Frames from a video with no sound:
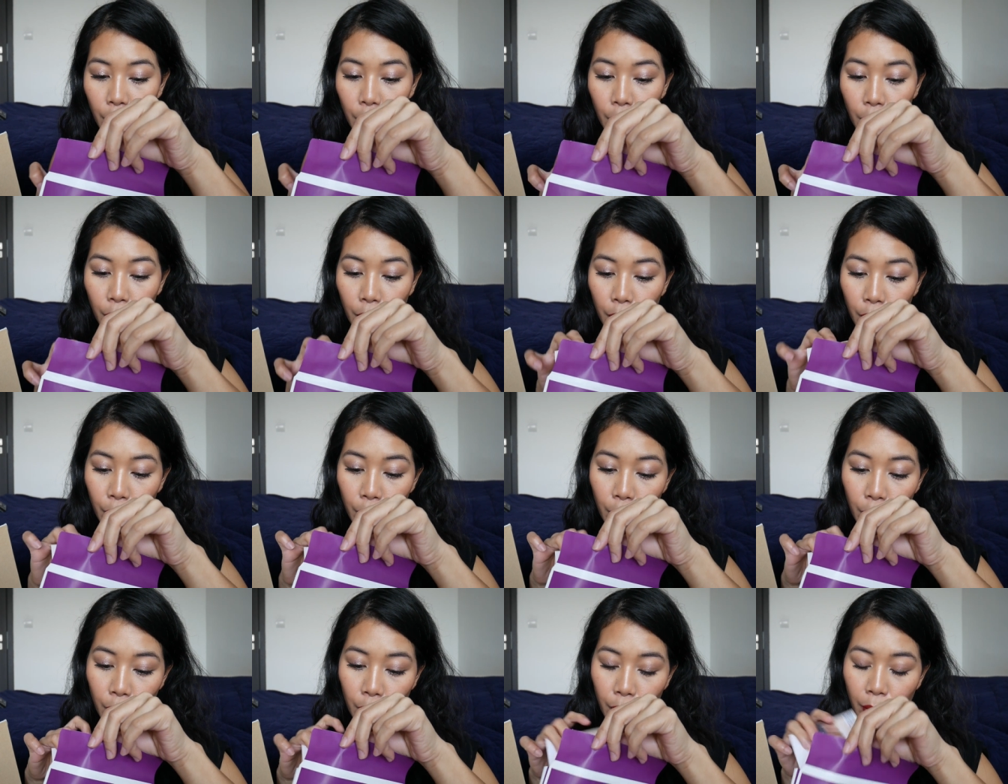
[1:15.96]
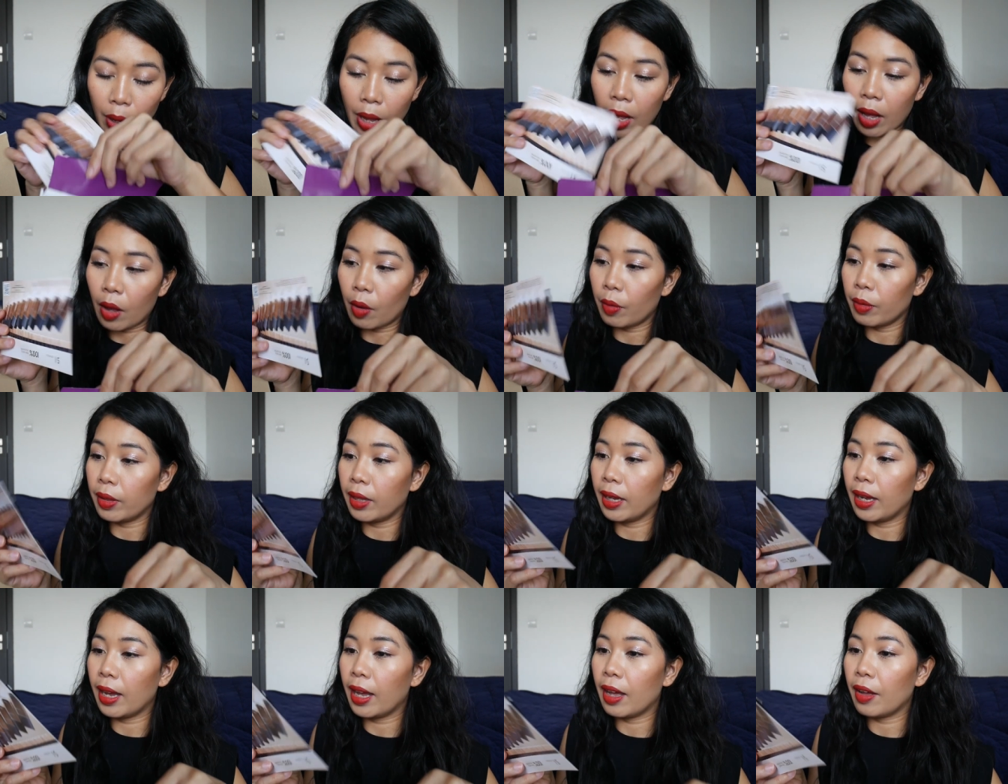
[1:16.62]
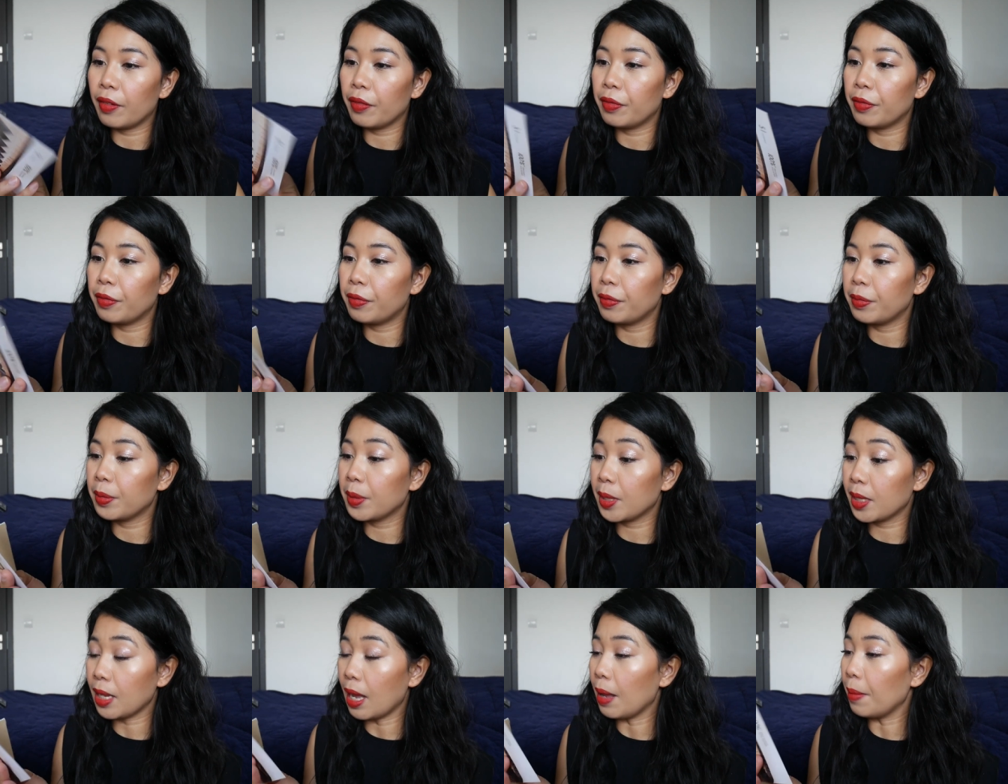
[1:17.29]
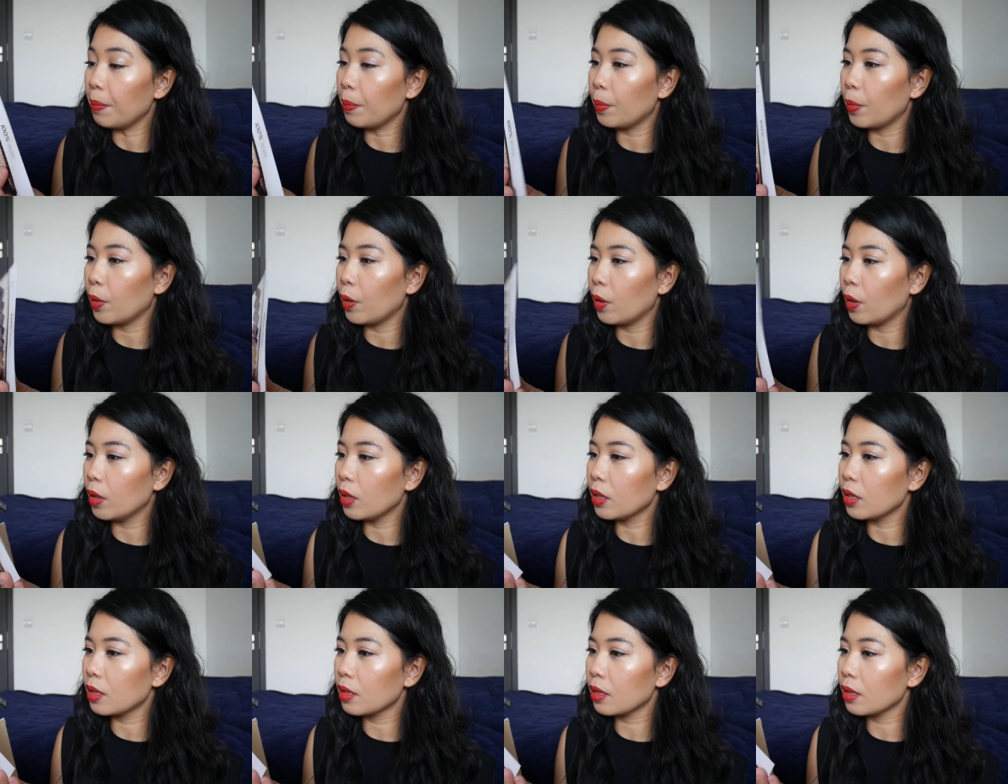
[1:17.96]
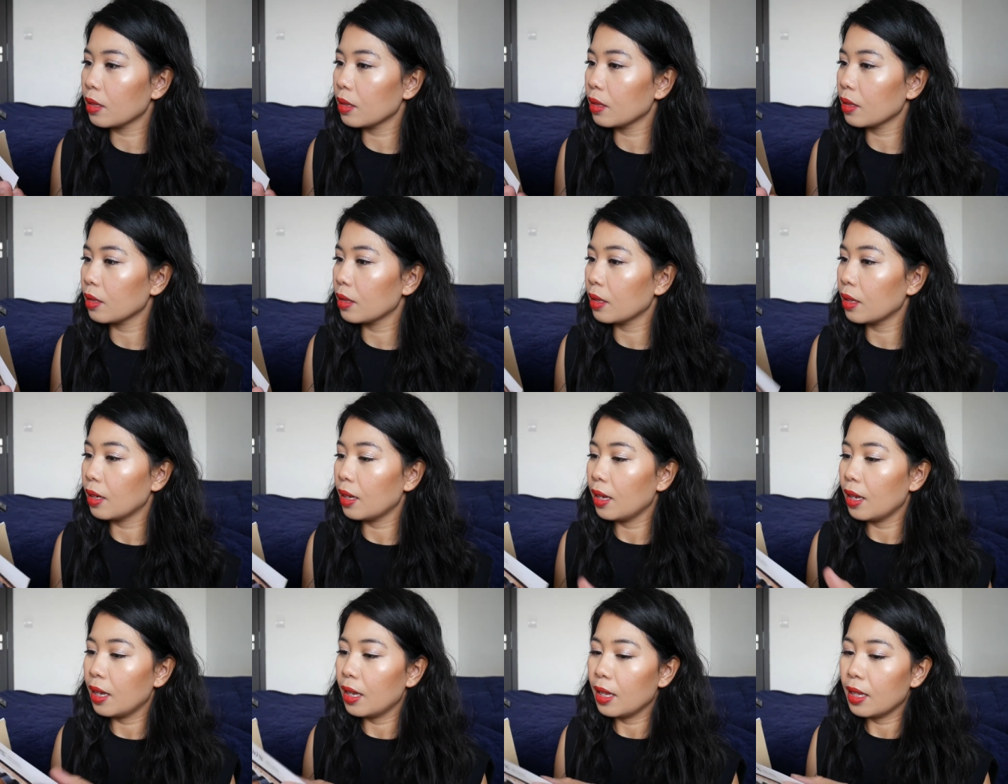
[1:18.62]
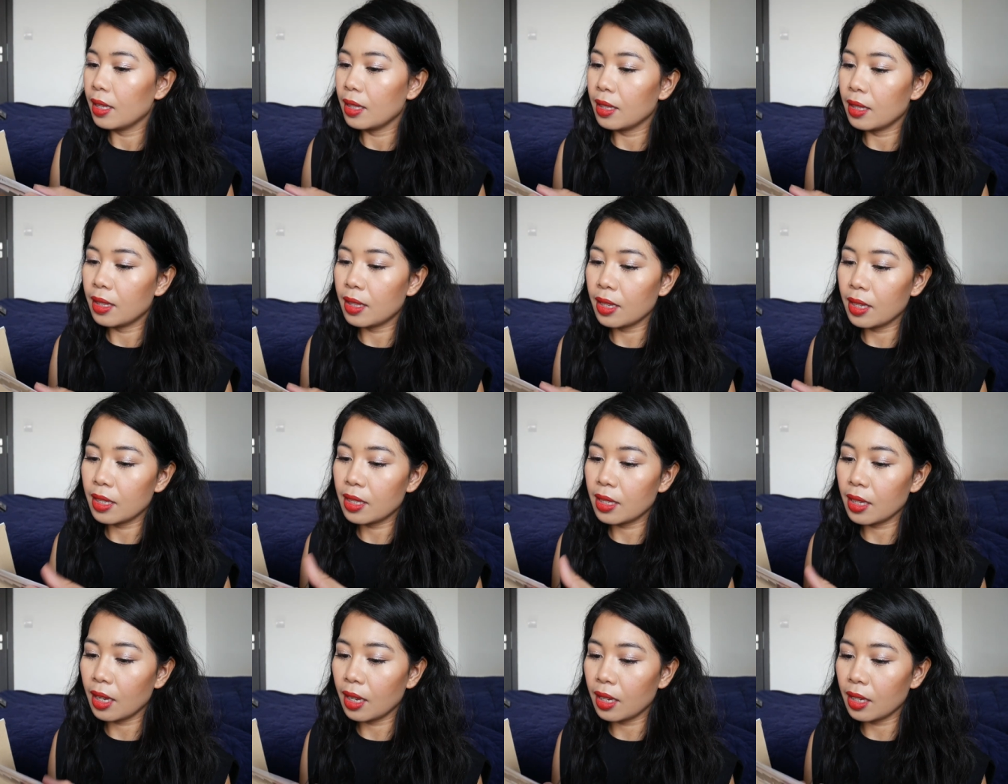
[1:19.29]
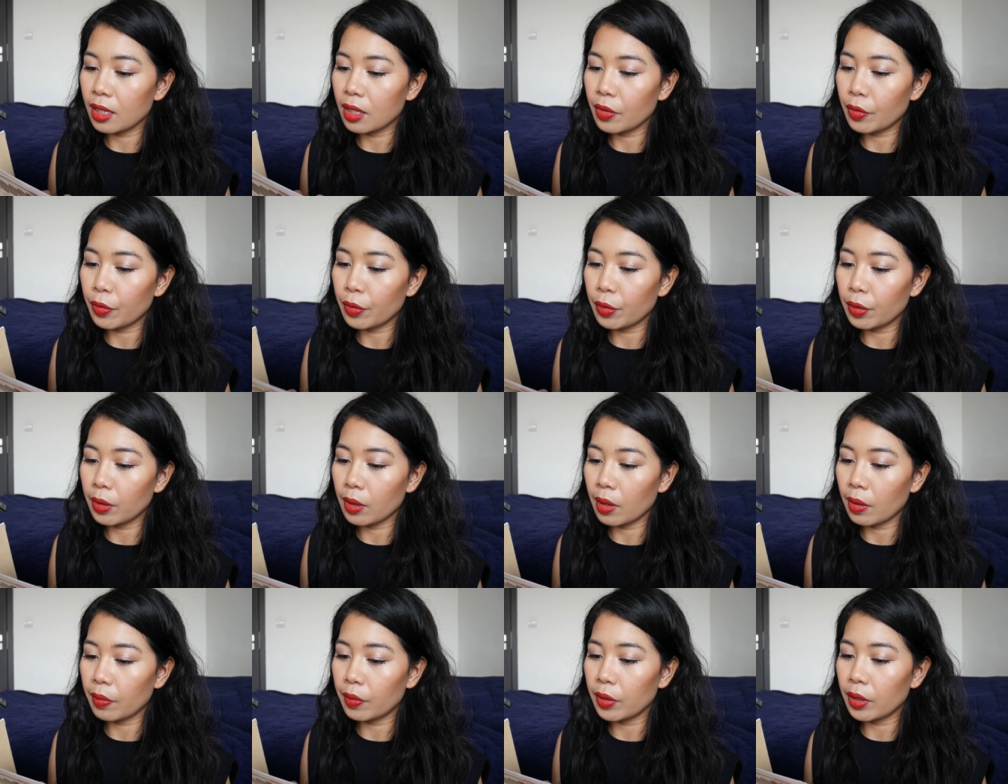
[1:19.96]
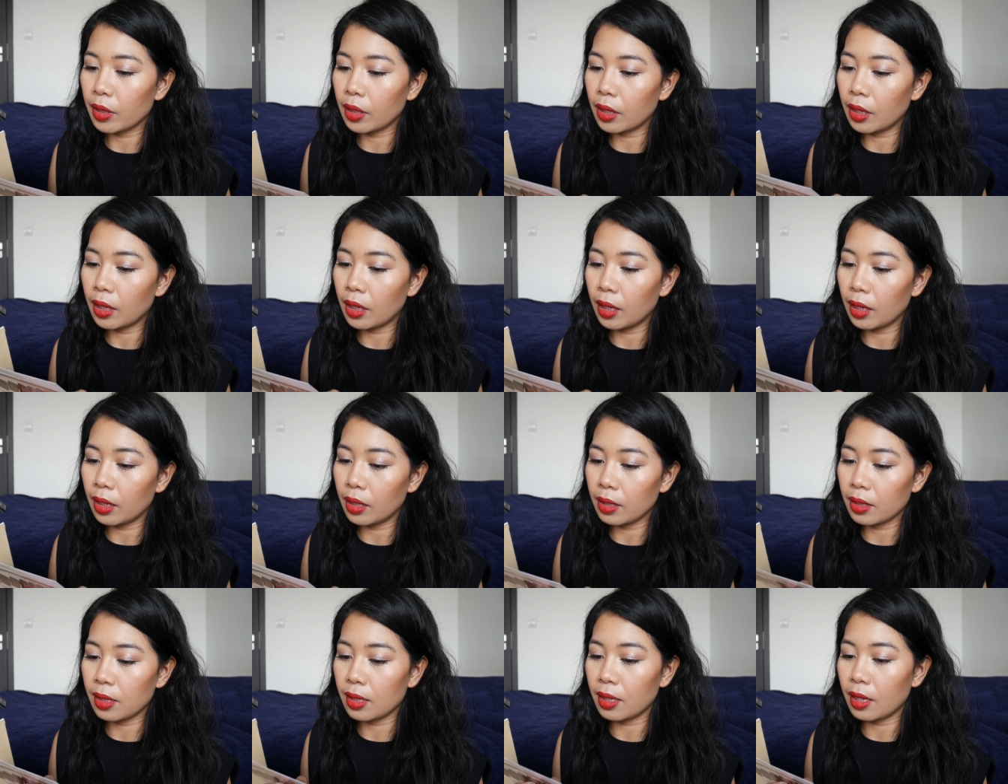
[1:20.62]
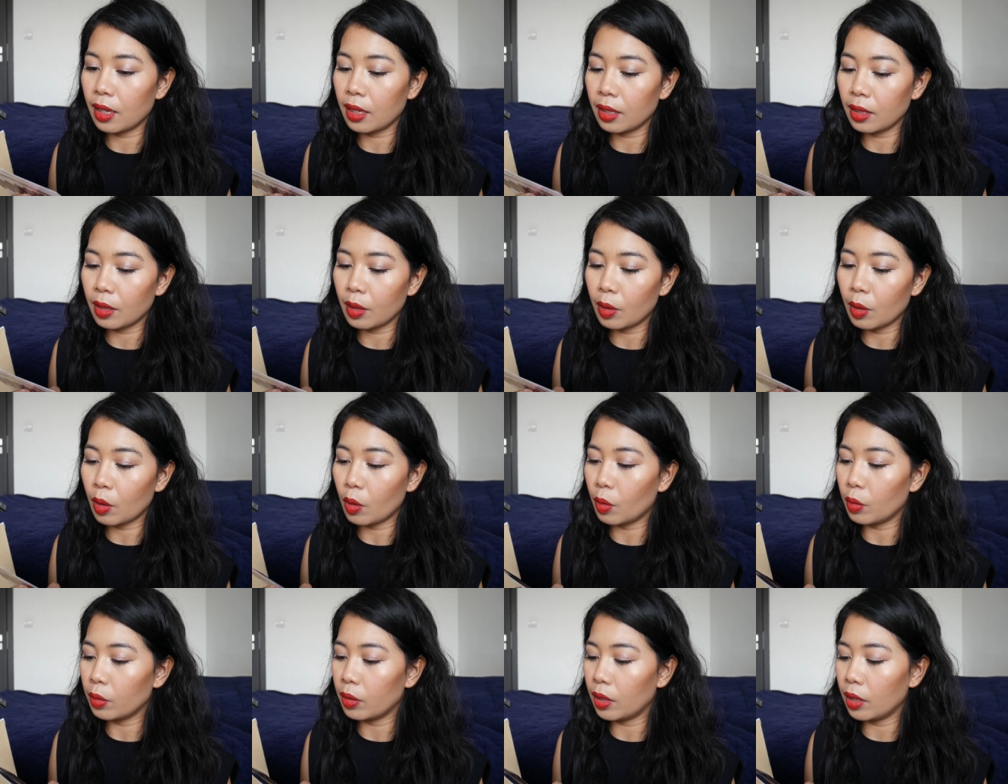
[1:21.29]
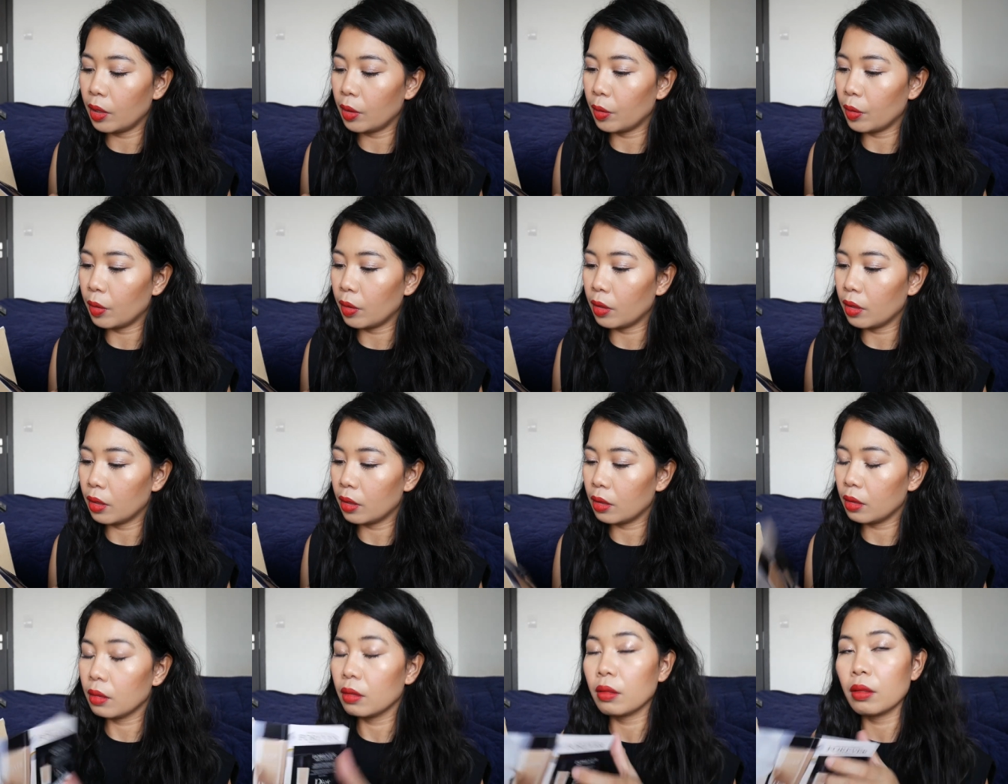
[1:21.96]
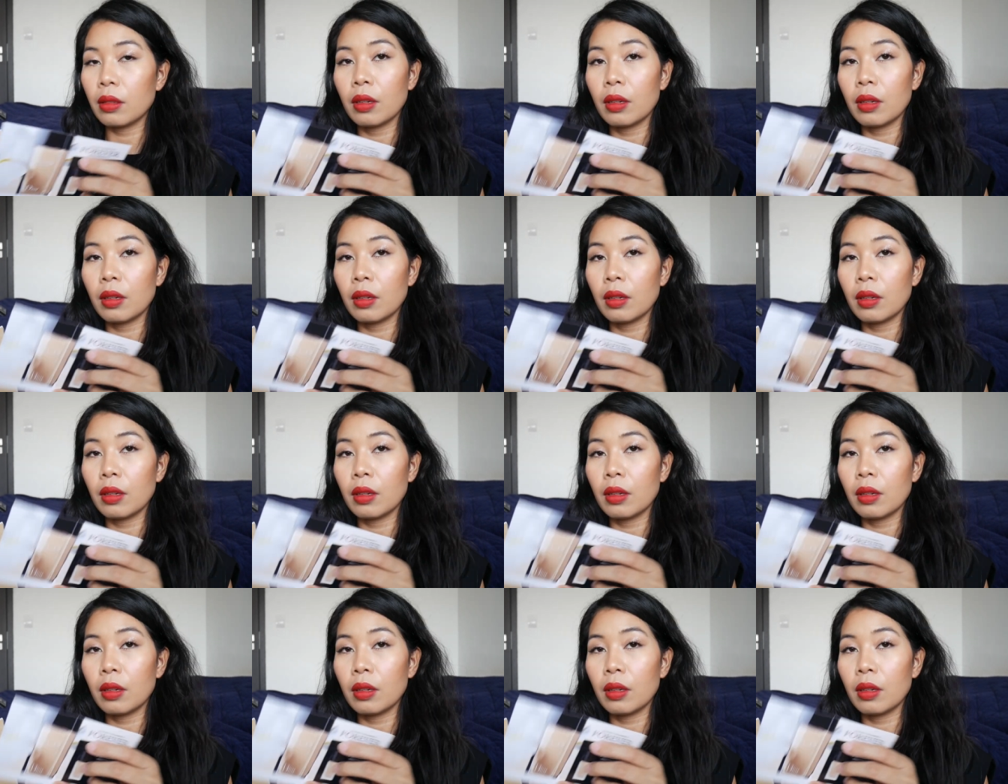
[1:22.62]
Oh wow, they have samples. This is Forever Skin Glow Dior.